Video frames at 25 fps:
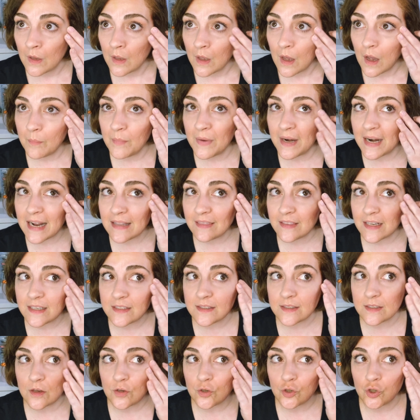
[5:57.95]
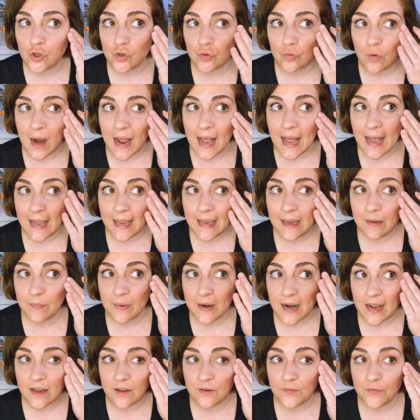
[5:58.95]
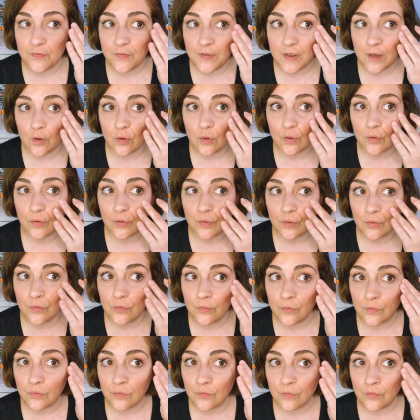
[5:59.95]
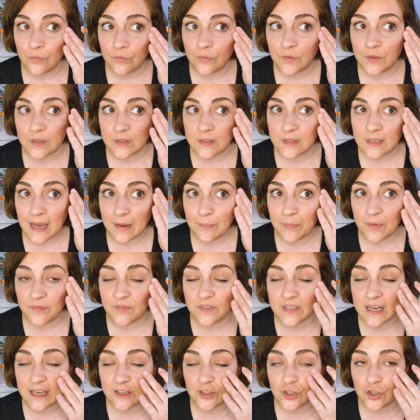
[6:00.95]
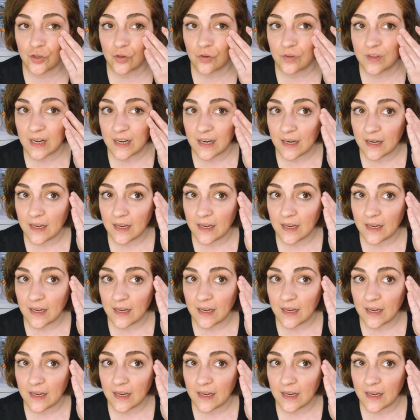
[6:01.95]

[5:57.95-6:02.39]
I mean, not that it's dry, but I could feel the type of texture that it